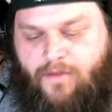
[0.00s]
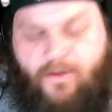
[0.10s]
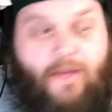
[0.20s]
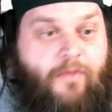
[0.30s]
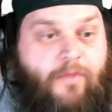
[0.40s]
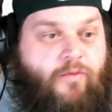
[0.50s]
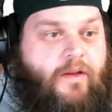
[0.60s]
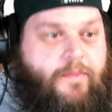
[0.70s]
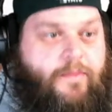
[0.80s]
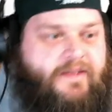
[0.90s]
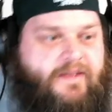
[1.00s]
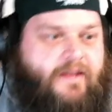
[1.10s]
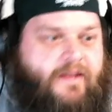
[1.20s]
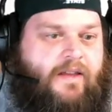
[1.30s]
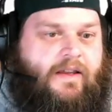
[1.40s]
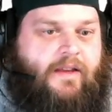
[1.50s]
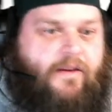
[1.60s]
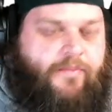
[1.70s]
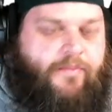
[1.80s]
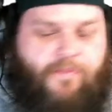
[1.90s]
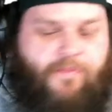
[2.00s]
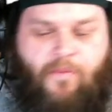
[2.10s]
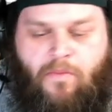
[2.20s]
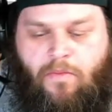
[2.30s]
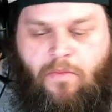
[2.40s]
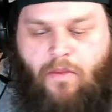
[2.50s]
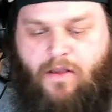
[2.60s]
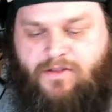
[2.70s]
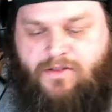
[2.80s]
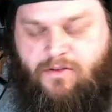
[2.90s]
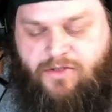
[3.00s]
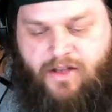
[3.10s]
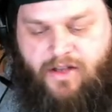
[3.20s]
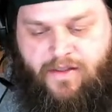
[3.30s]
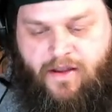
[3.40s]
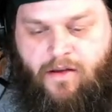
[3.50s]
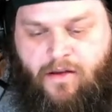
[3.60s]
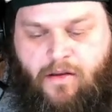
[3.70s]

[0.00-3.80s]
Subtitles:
a really basic thing in there, a solution in there, no